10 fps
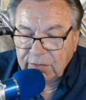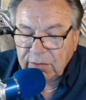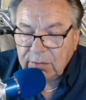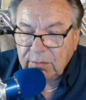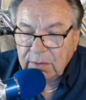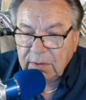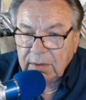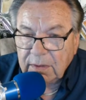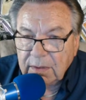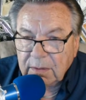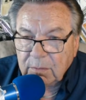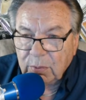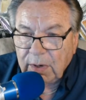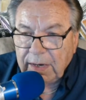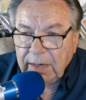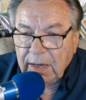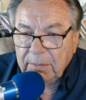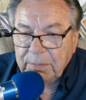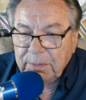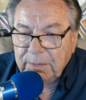to bring
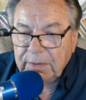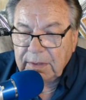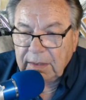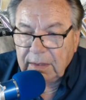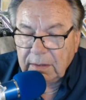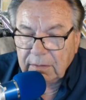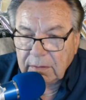up the